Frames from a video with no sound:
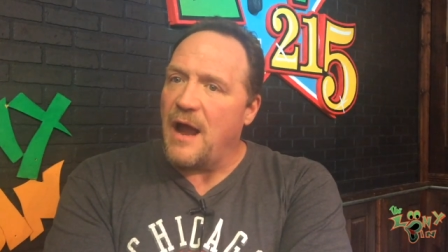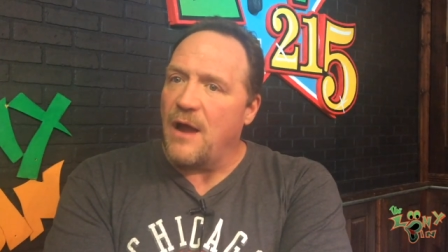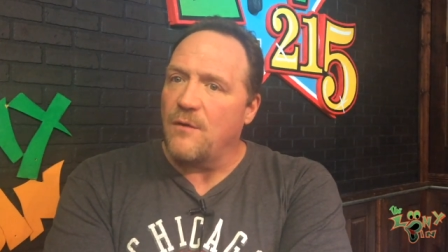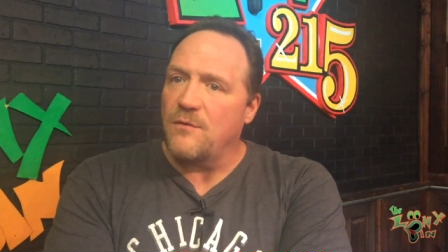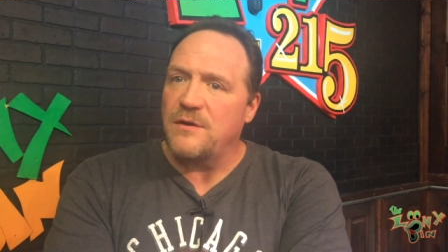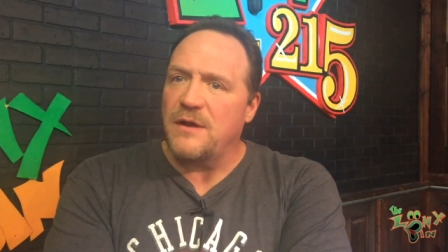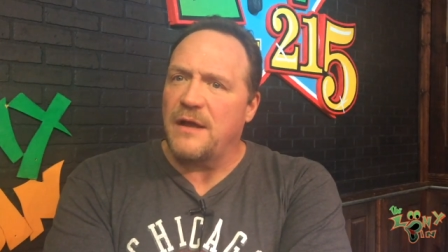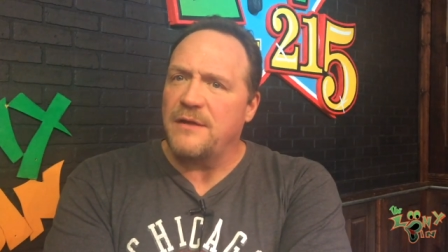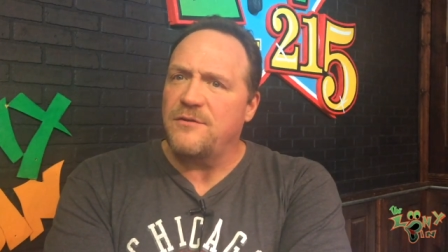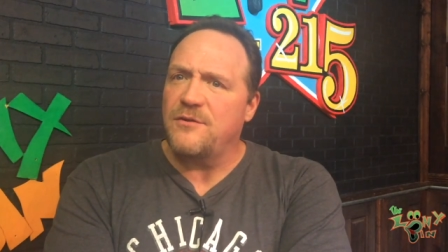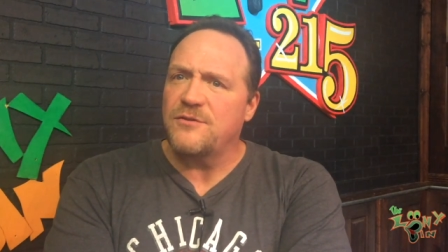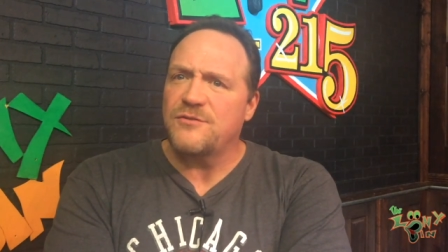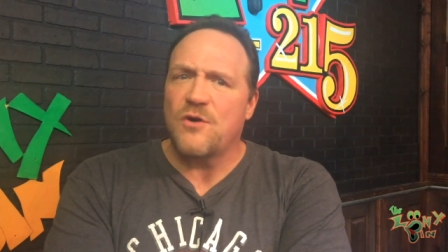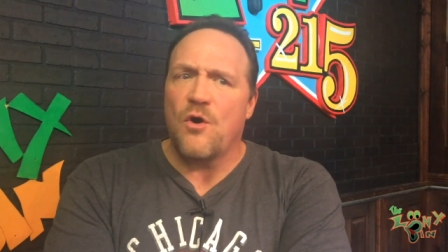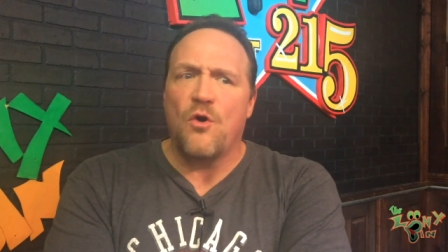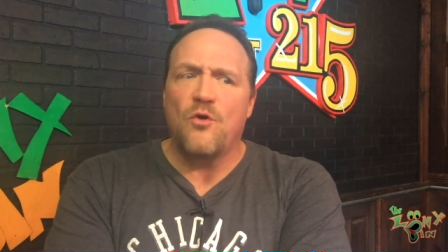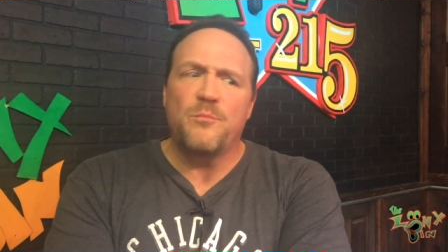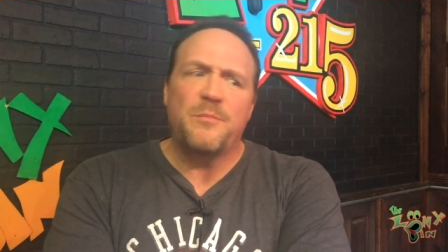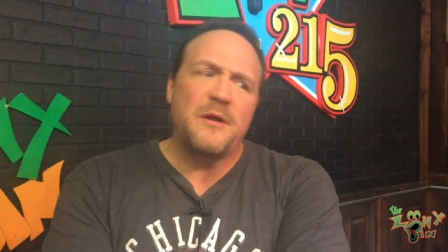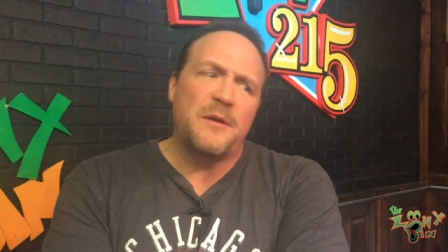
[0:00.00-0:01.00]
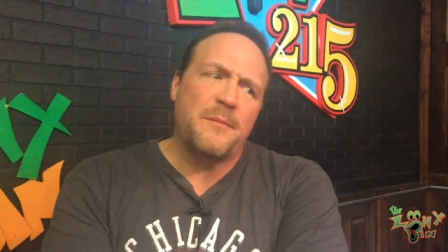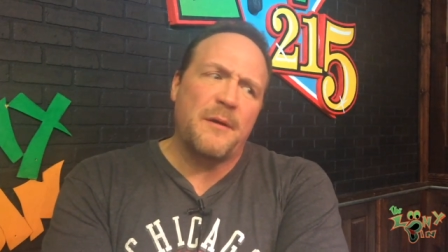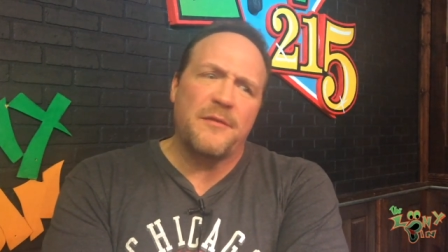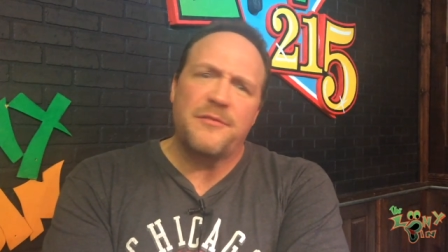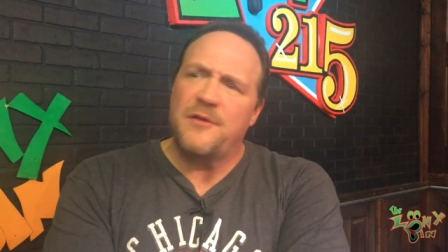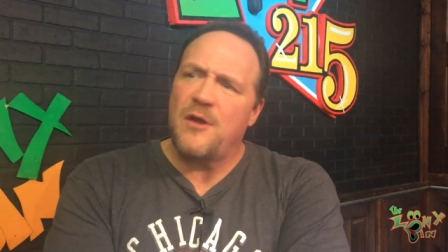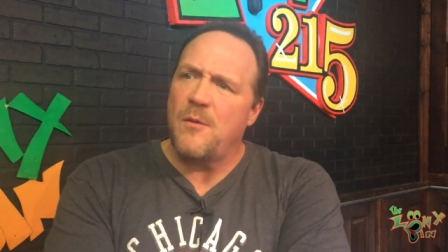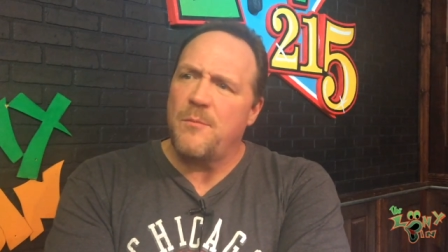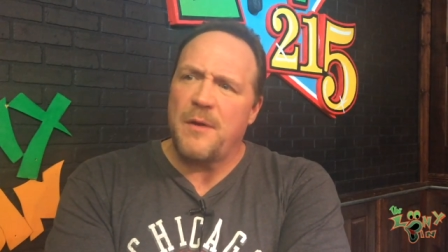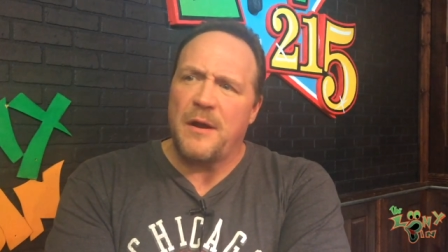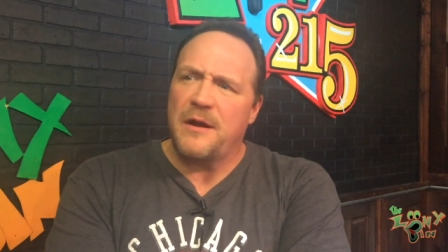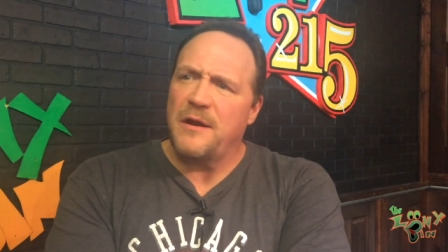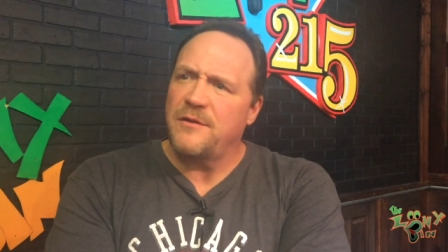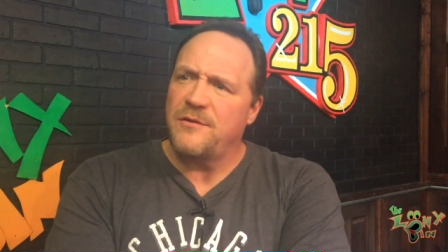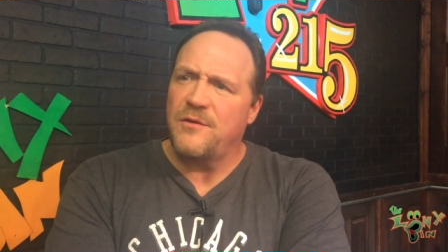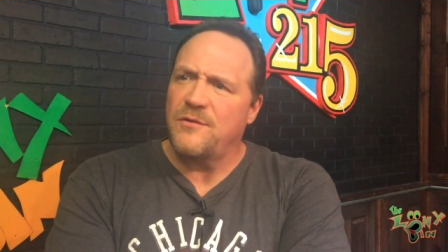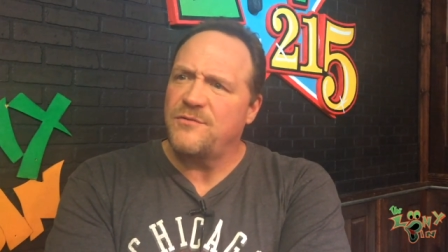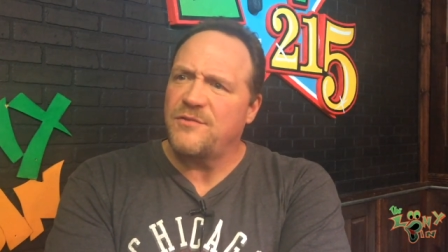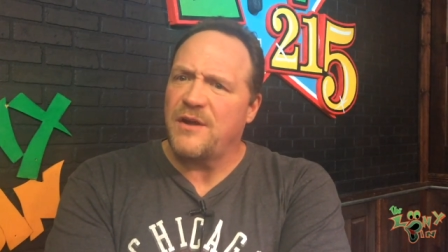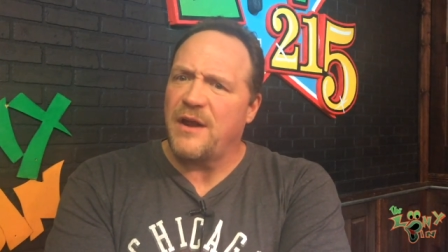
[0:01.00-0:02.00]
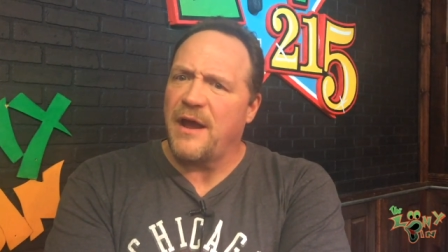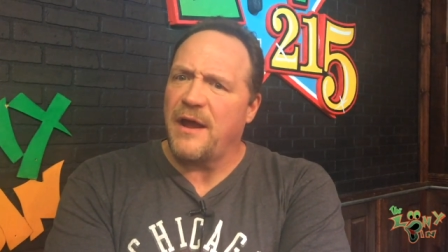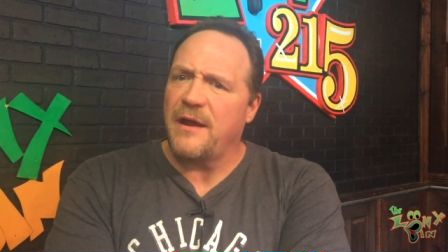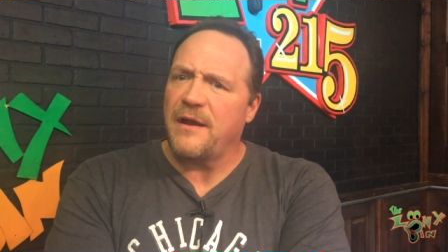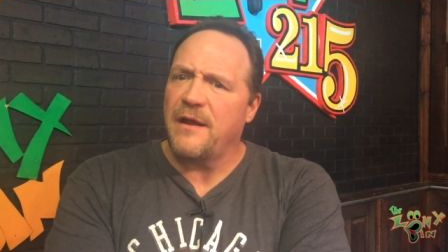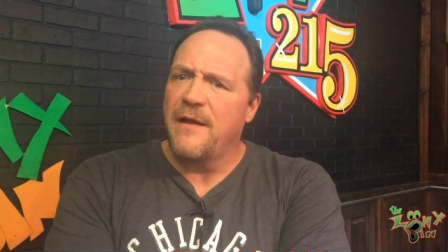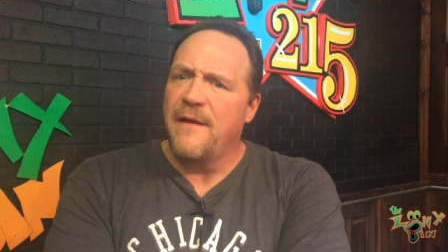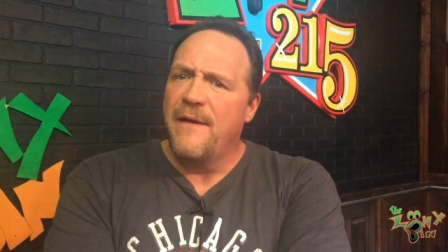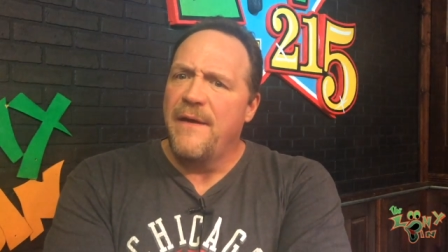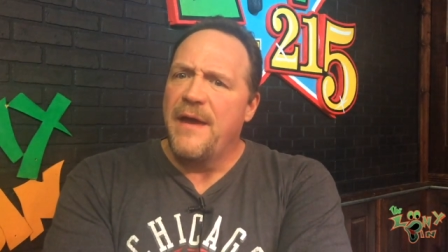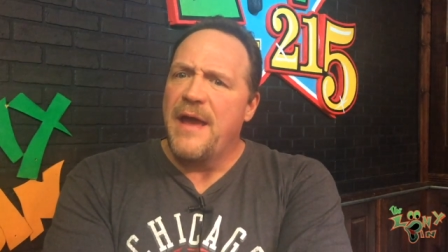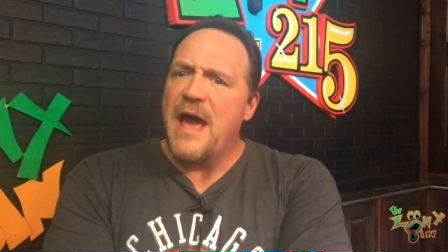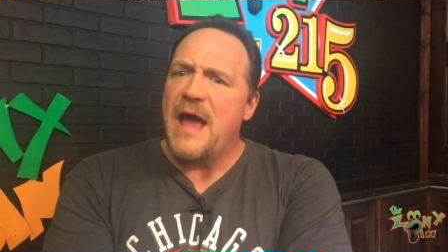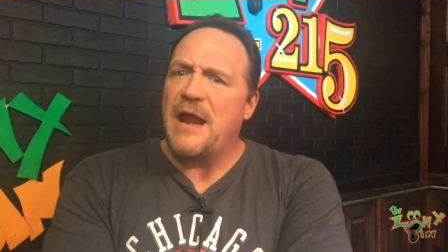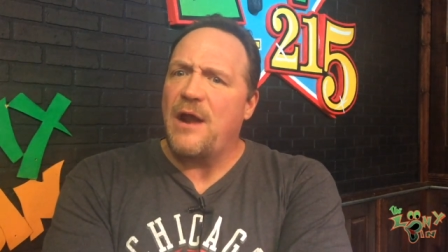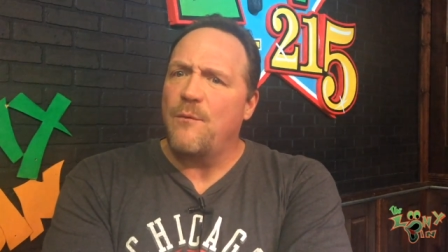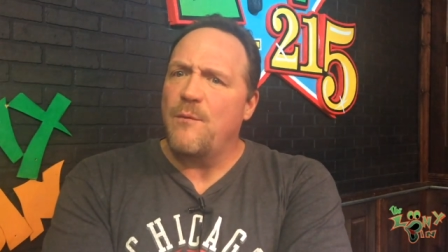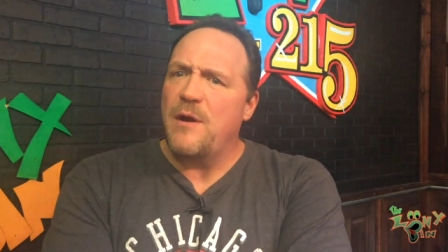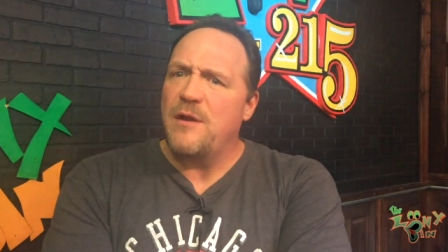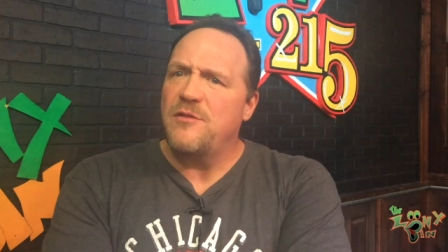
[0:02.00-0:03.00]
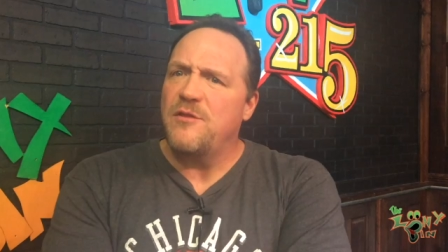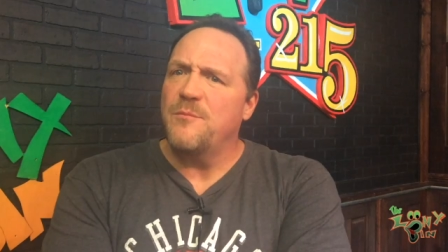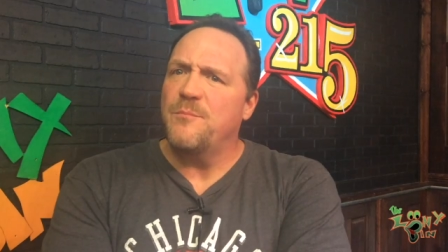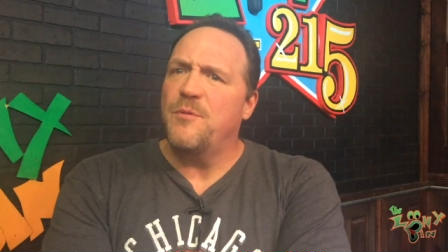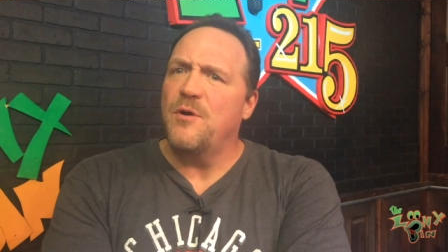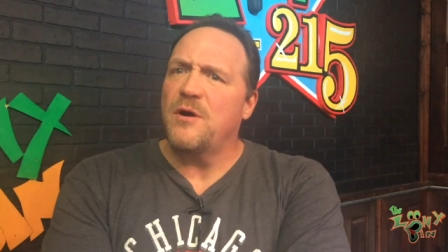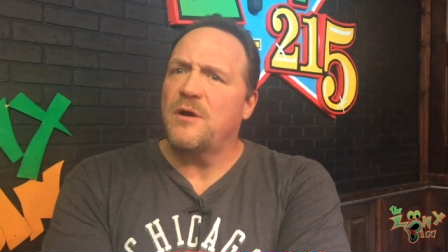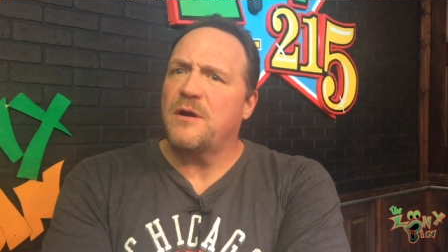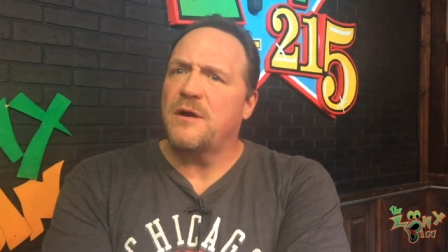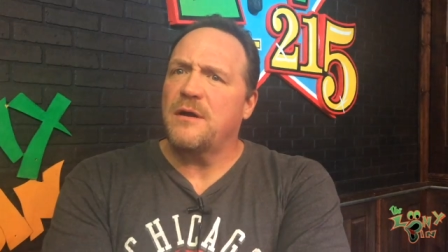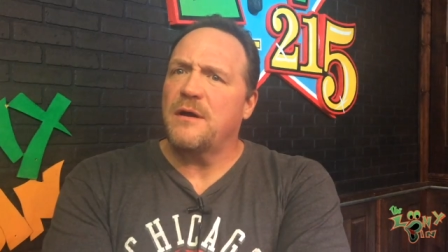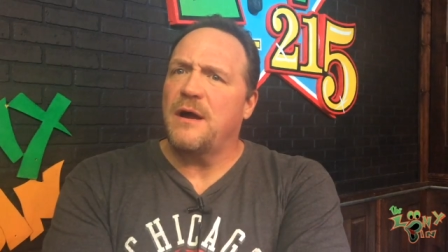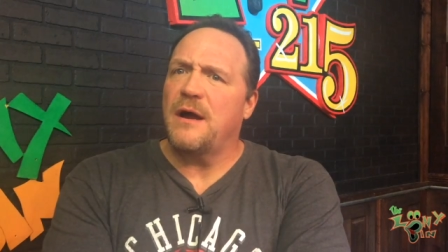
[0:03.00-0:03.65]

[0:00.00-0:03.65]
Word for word: I, I, there's a whole bit about therapy I didn't do tonight, and I read the book.